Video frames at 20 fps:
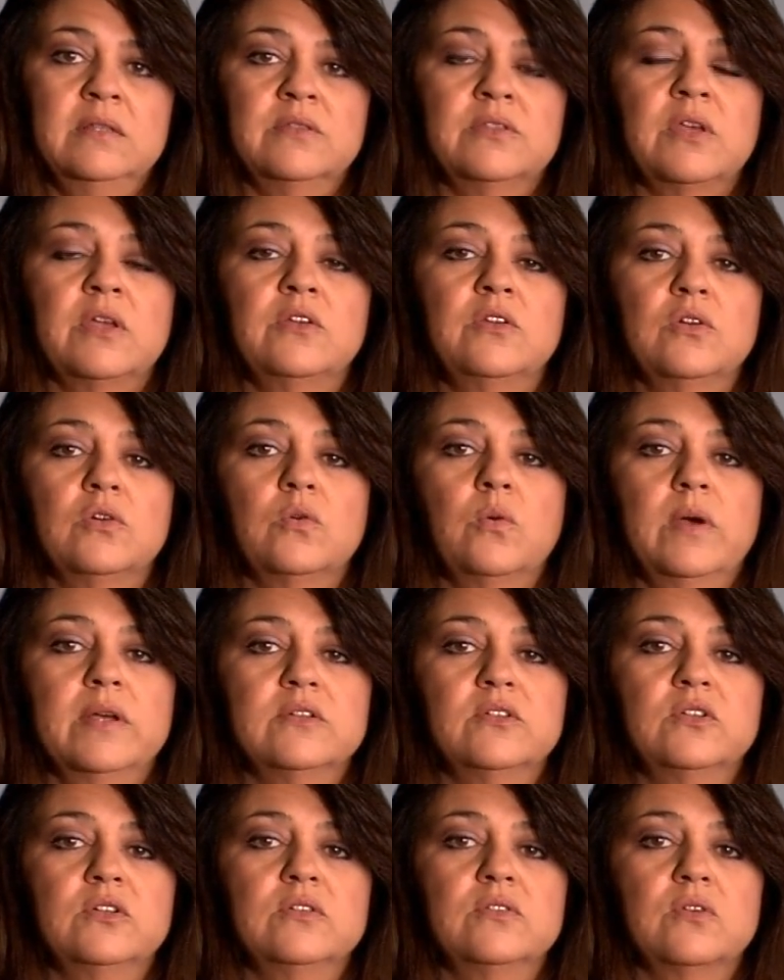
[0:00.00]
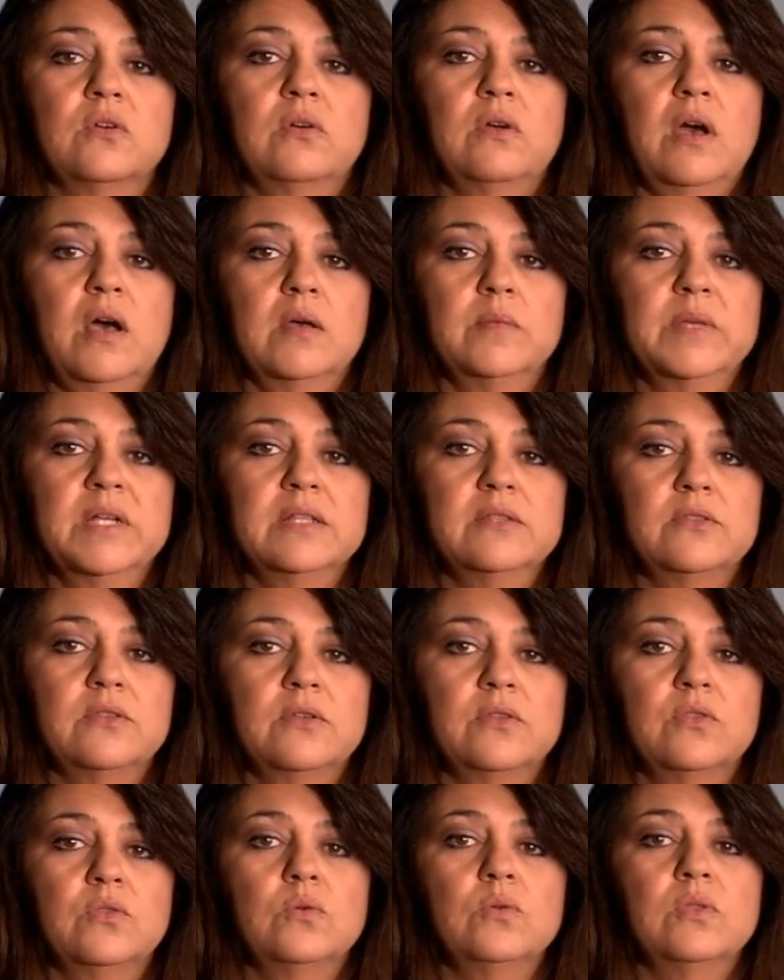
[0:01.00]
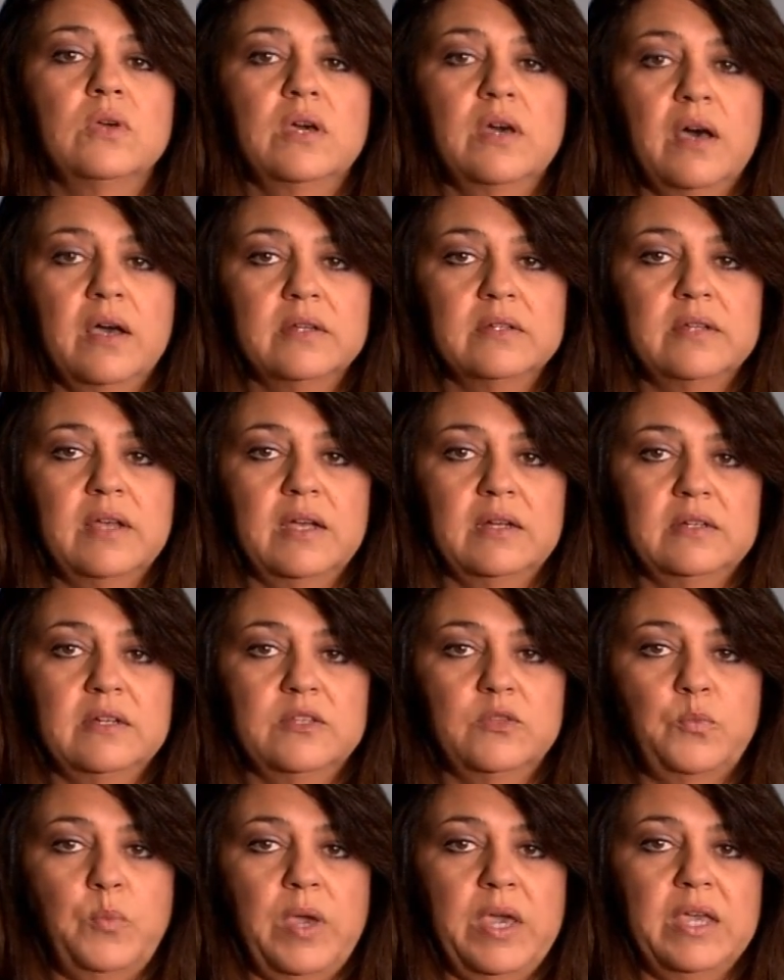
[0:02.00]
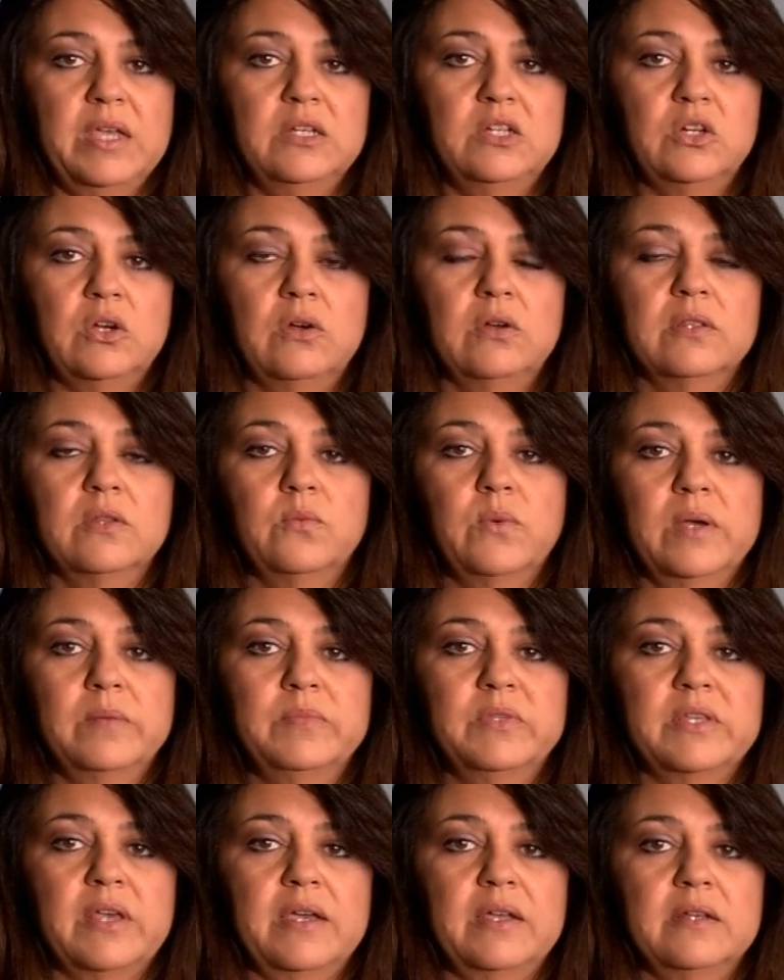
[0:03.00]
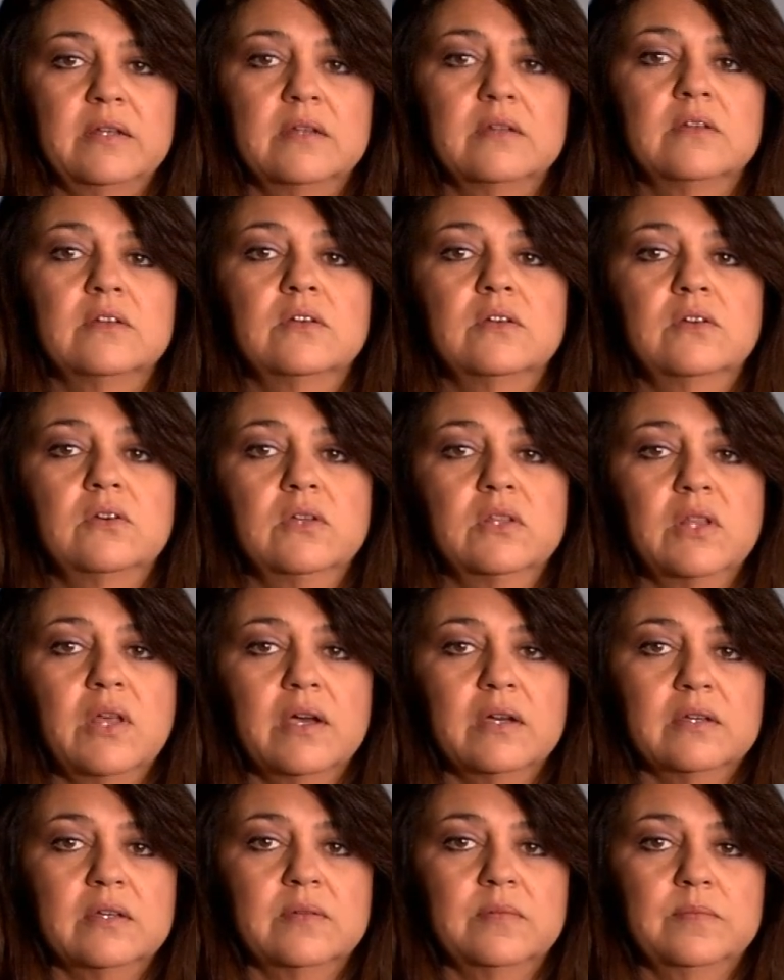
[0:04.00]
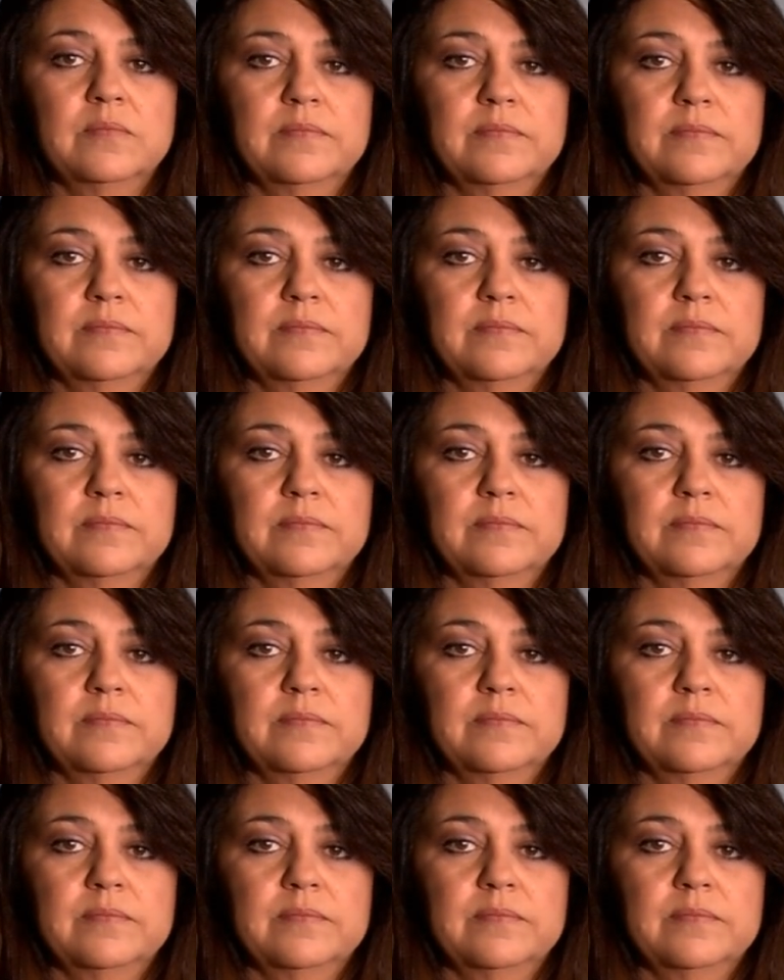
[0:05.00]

Send your questions or comments through the Contact Us page on the website. Good luck.